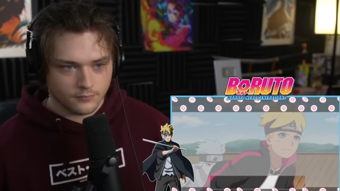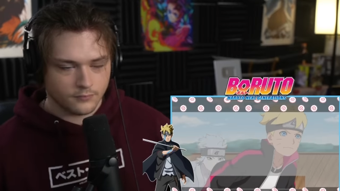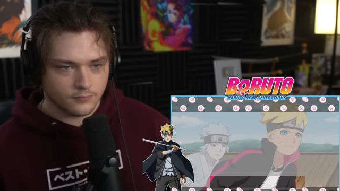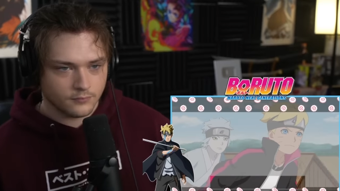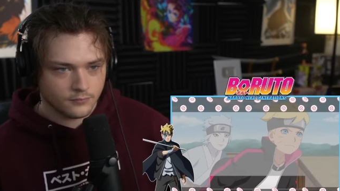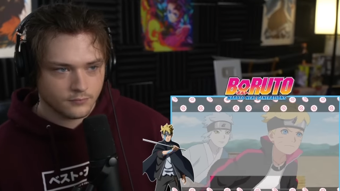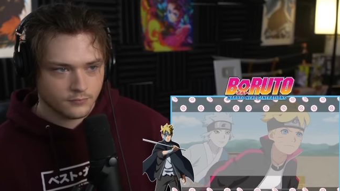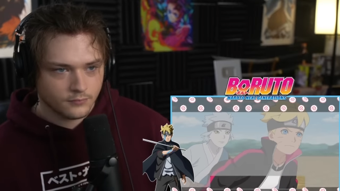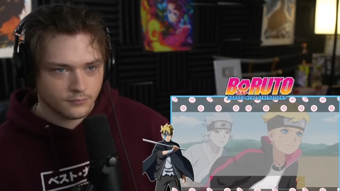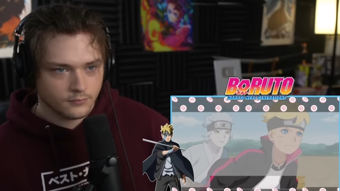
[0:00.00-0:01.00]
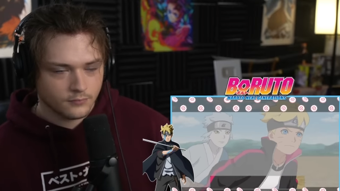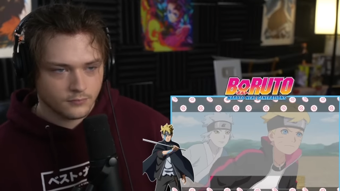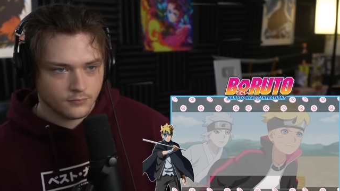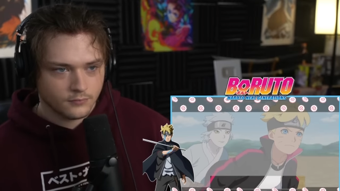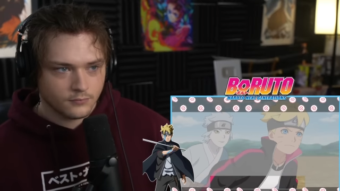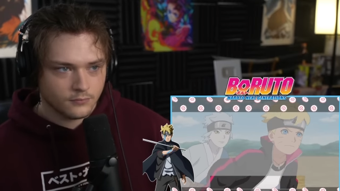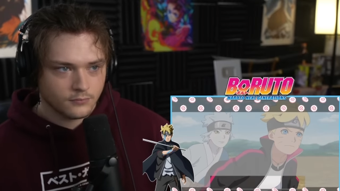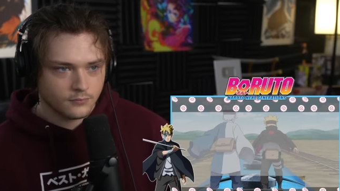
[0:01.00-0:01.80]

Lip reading: No one is speaking in this clip.